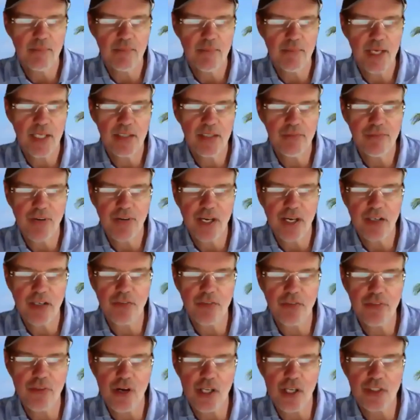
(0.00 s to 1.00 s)
Any final
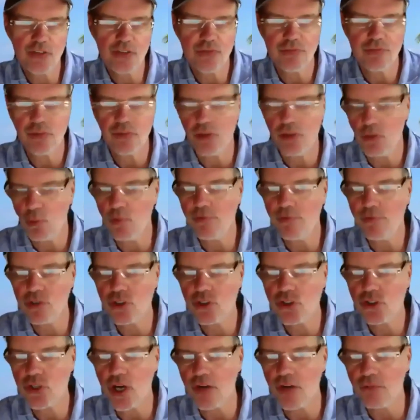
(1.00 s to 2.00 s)
thoughts? Well,
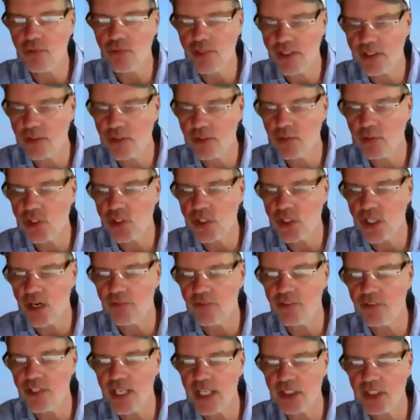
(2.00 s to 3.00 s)
first off, what do you think we should
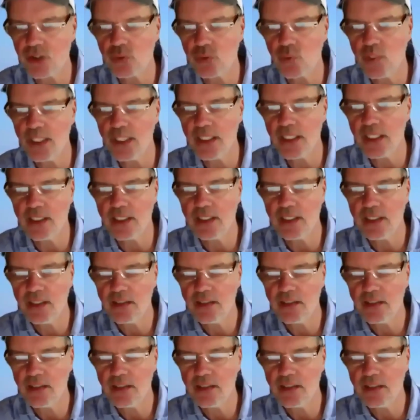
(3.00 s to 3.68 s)
cover next week?